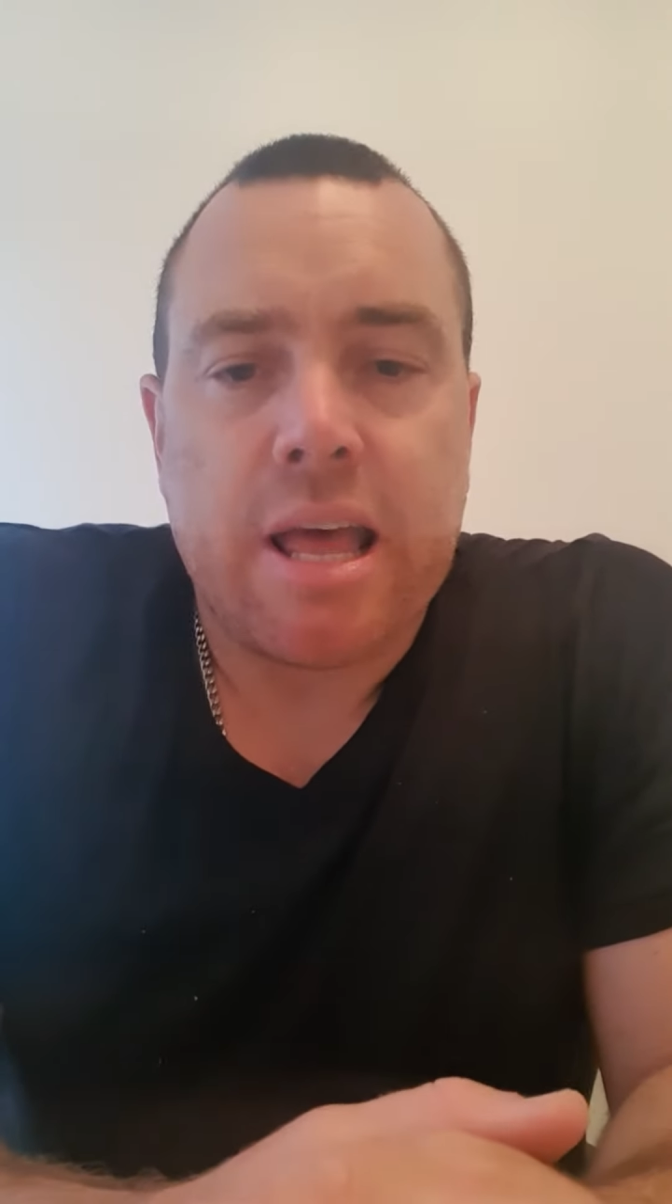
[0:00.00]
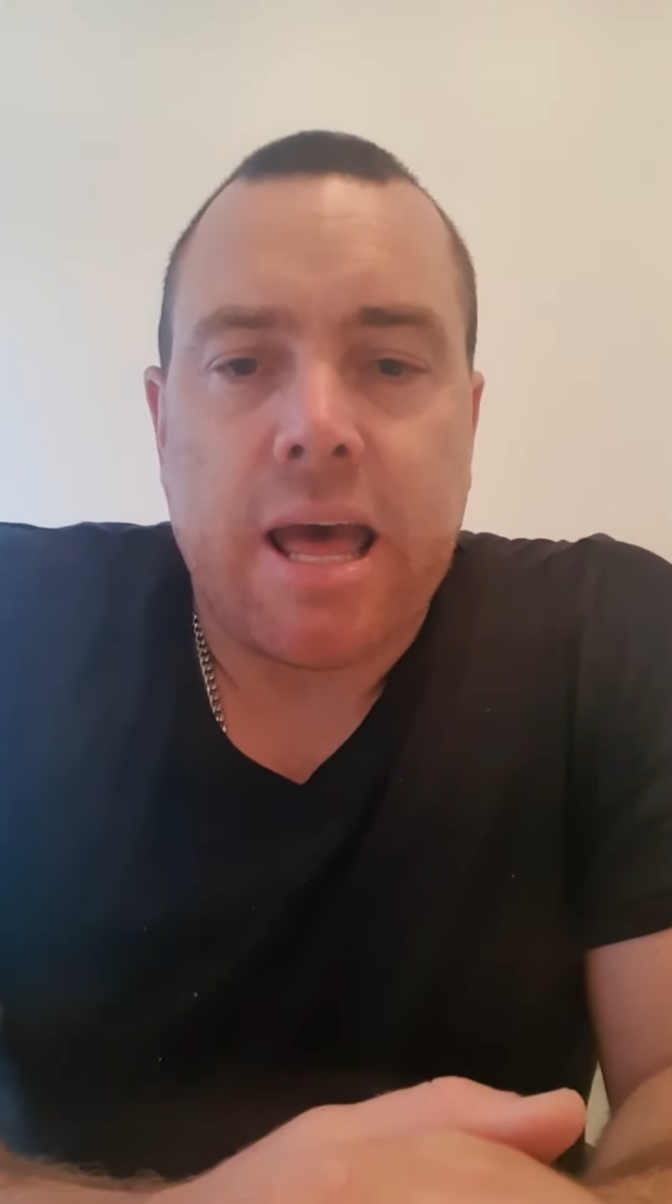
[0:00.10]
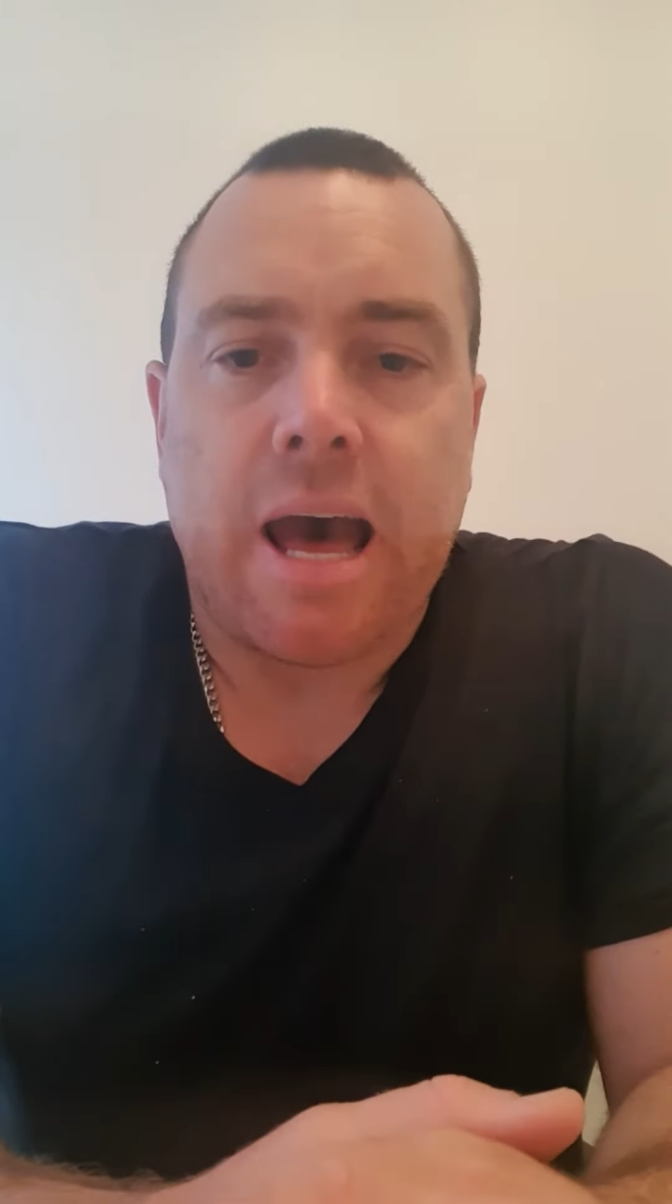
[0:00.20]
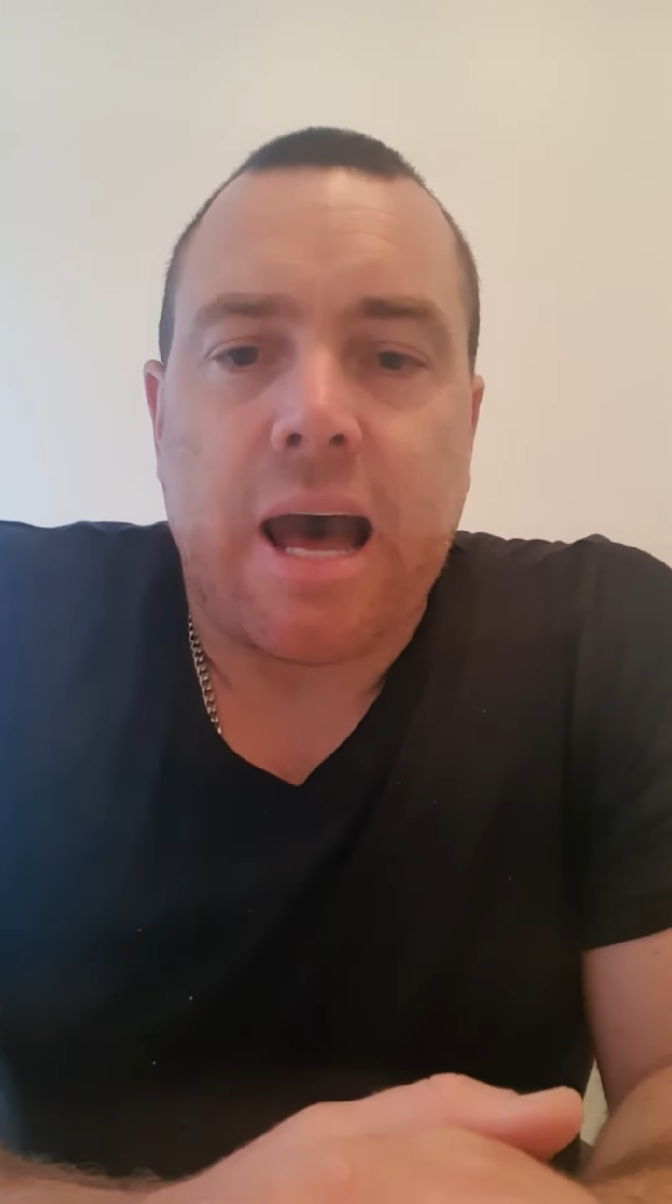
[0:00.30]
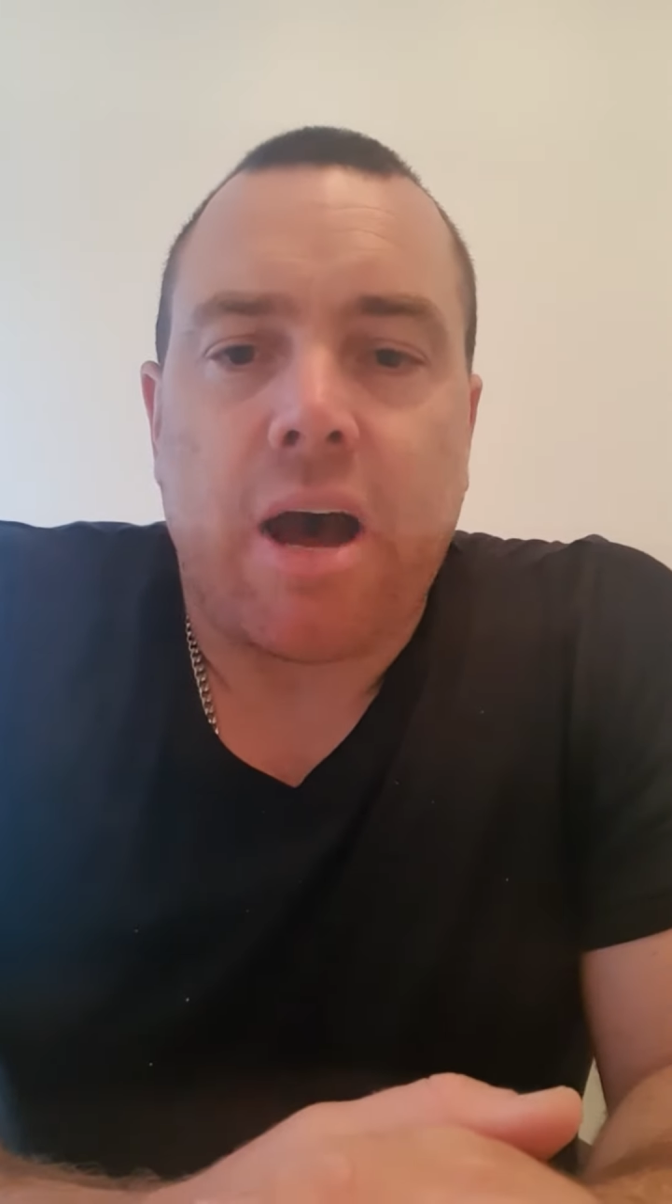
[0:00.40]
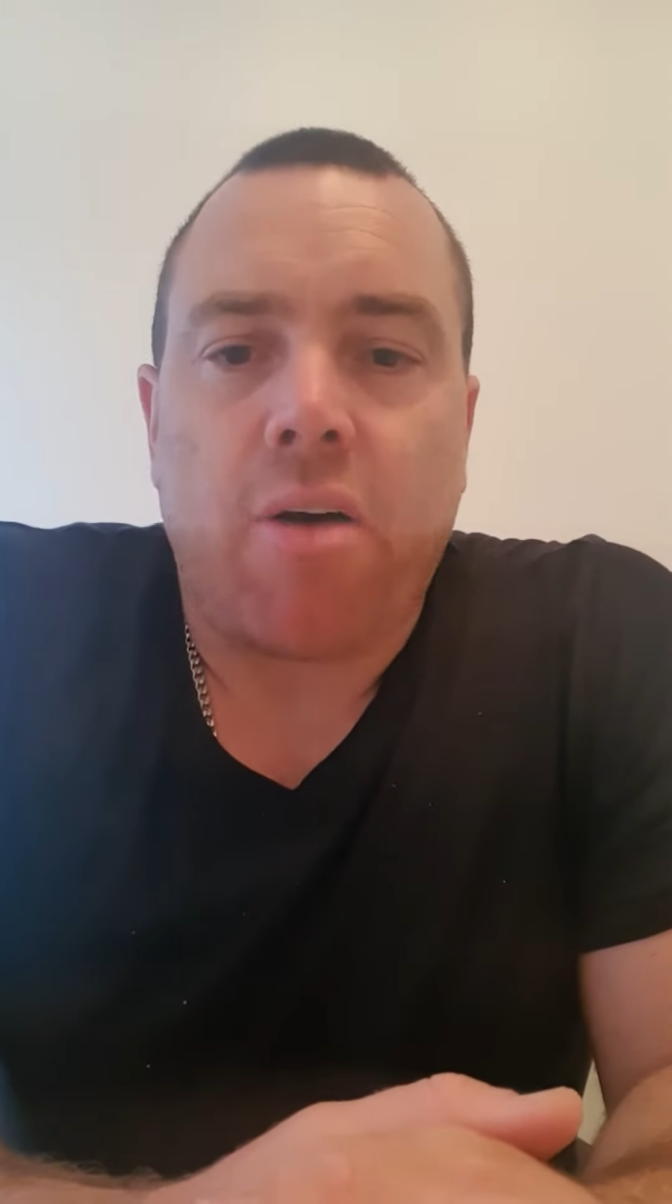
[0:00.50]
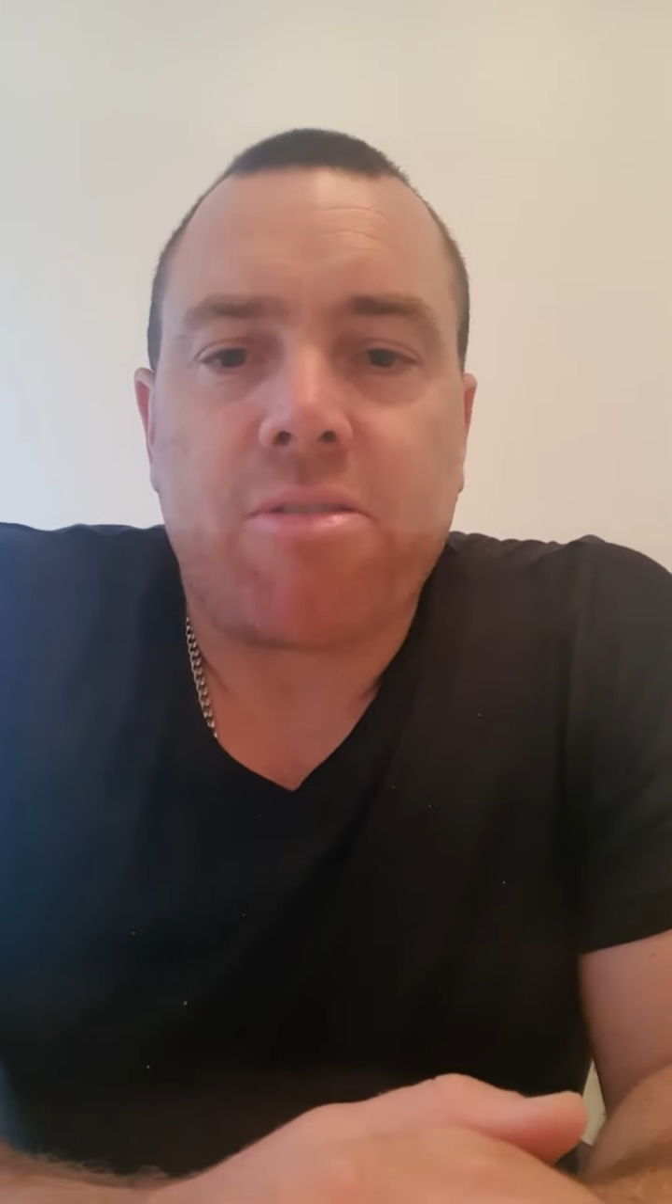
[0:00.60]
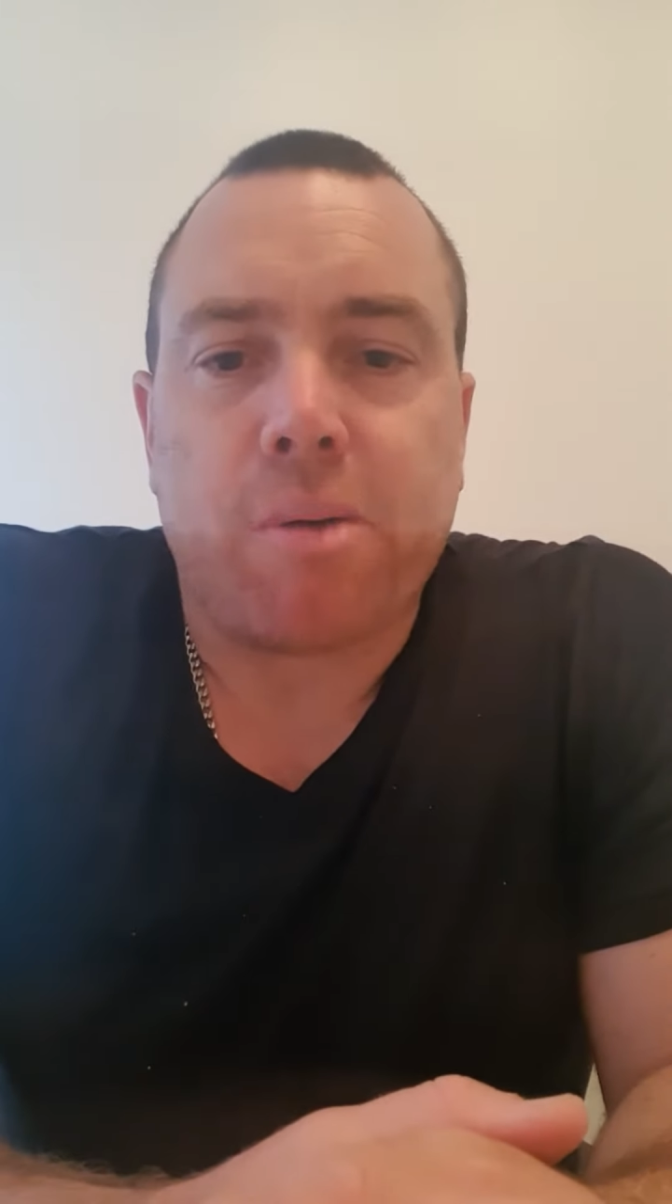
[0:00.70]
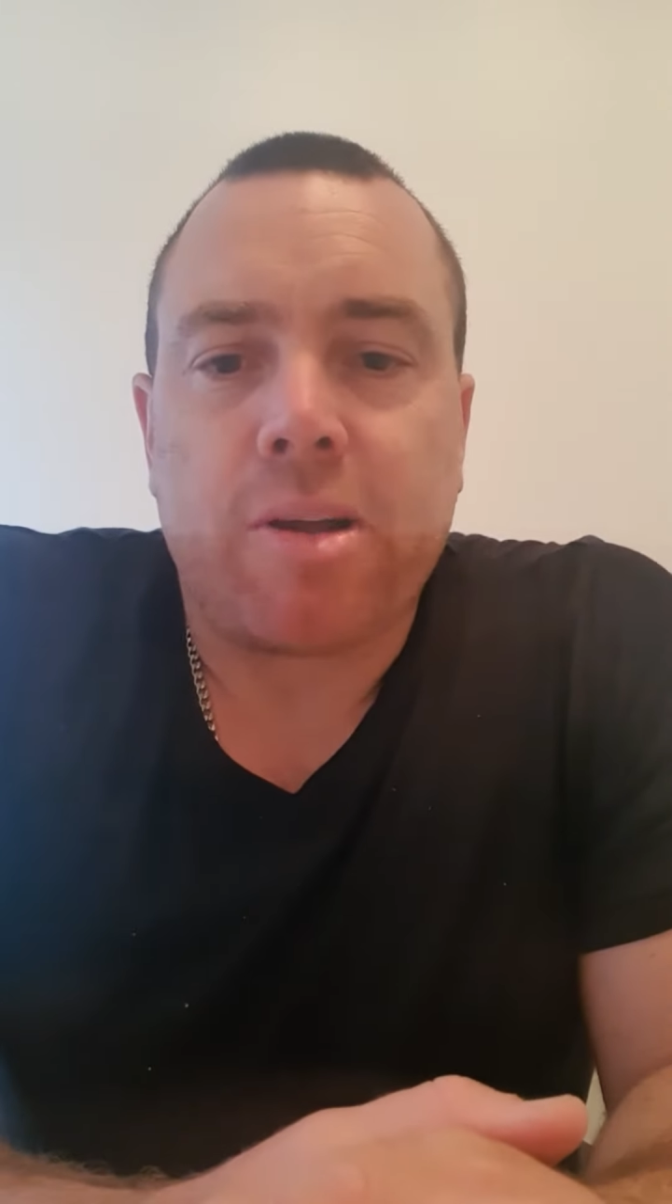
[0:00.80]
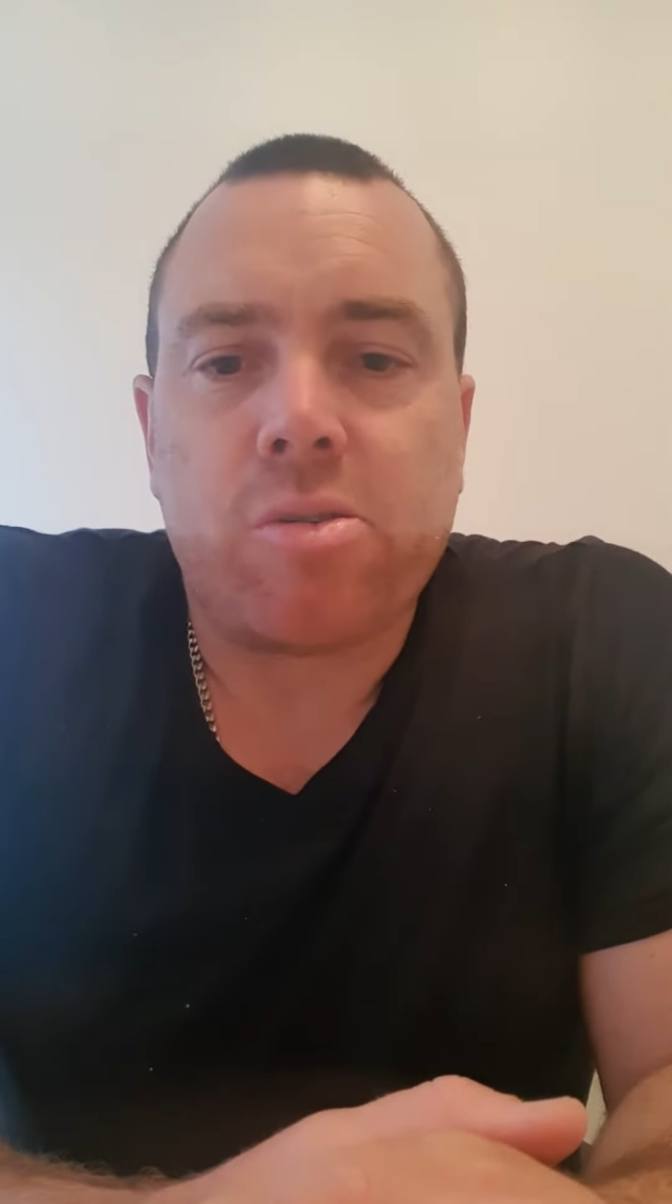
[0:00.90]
I've spoken